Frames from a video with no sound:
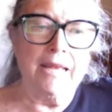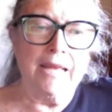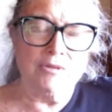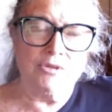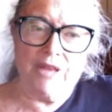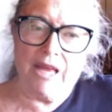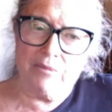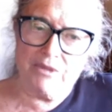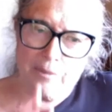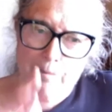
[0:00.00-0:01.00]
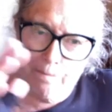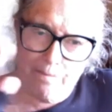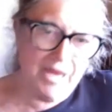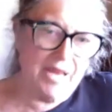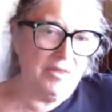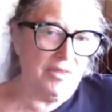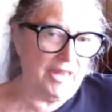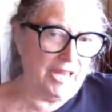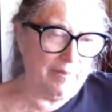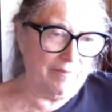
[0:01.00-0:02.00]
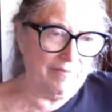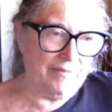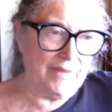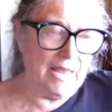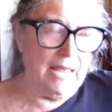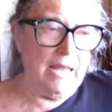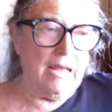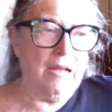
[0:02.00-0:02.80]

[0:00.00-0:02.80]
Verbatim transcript: And mm-hmm. so that was a big theme Mm-hmm.